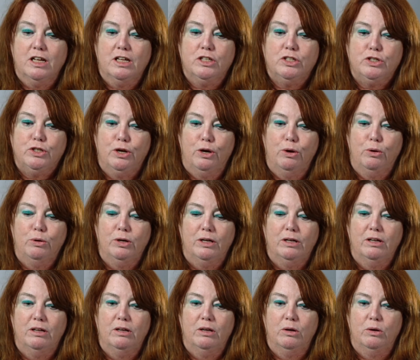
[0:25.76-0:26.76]
So
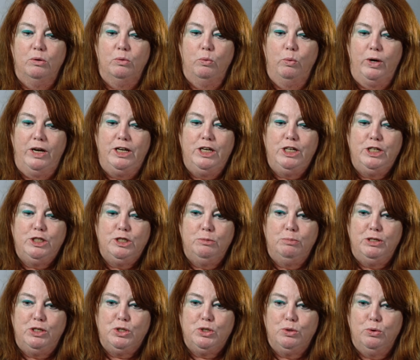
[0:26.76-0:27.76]
we need to
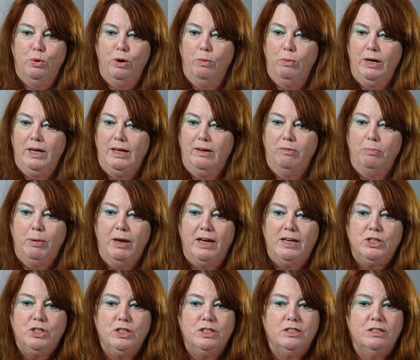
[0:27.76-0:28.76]
be sure we give
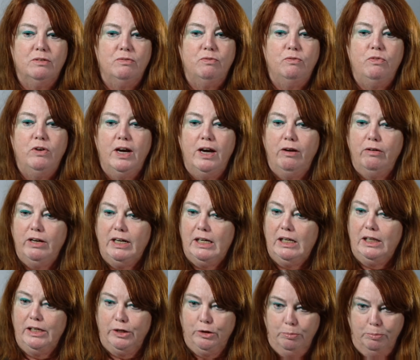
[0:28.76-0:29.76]
patients a very
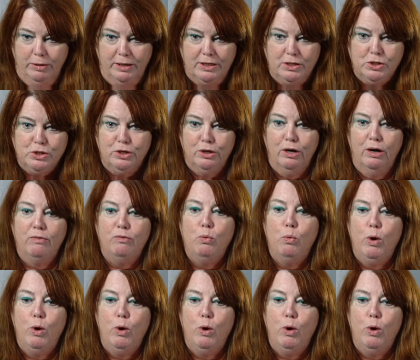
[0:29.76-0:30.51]
clear picture of